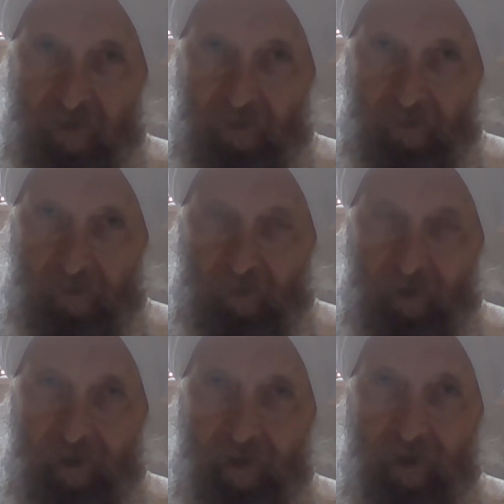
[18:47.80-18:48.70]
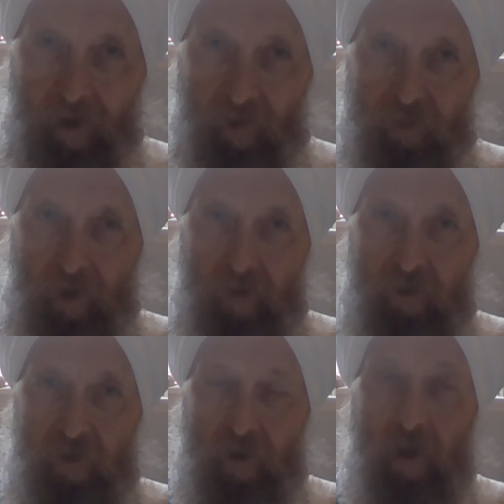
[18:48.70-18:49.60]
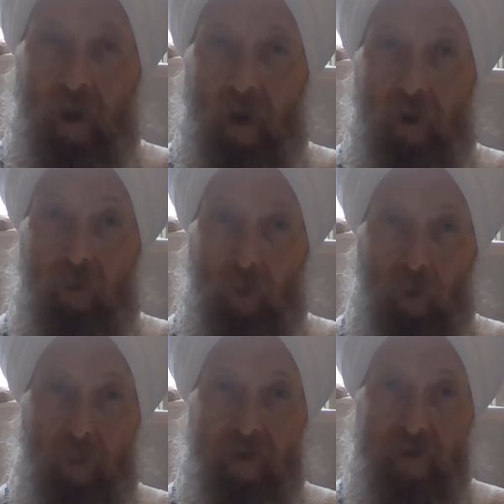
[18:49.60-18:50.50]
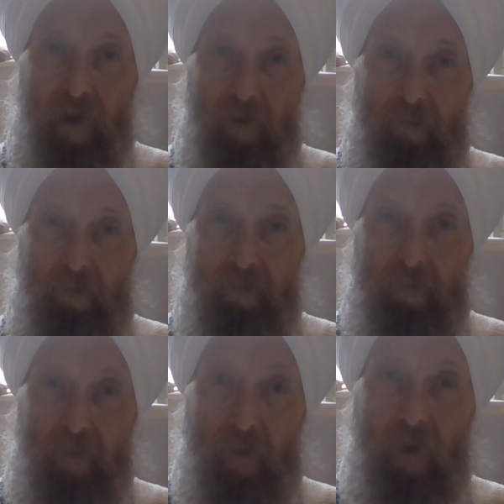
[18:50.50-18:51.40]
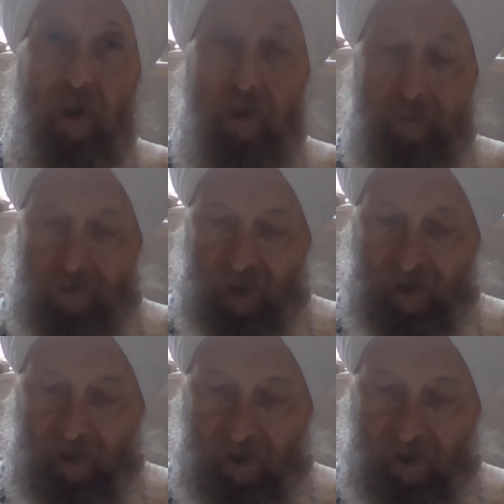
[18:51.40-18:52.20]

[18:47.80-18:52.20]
to India, he also had a vision of Guru Gobind Singh. Read it, check it